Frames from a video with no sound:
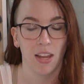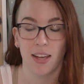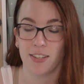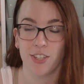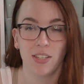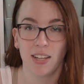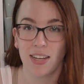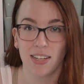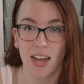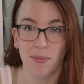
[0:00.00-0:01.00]
And just
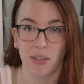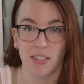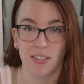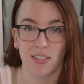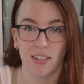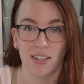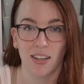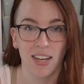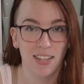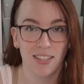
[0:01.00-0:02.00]
like diamonds,
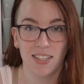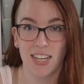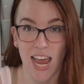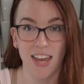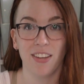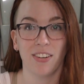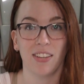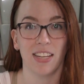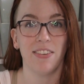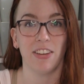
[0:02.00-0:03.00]
It's a take it or
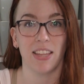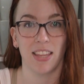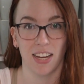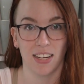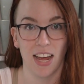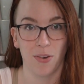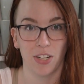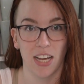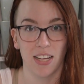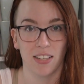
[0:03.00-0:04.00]
leave it thing
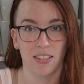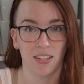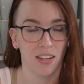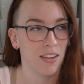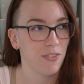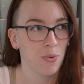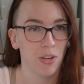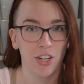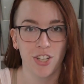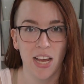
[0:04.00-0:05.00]
nowadays. If you
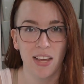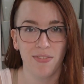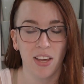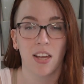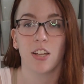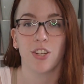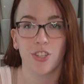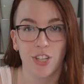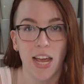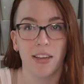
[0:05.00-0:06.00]
want to shave,
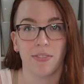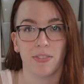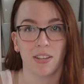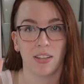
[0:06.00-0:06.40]
shave.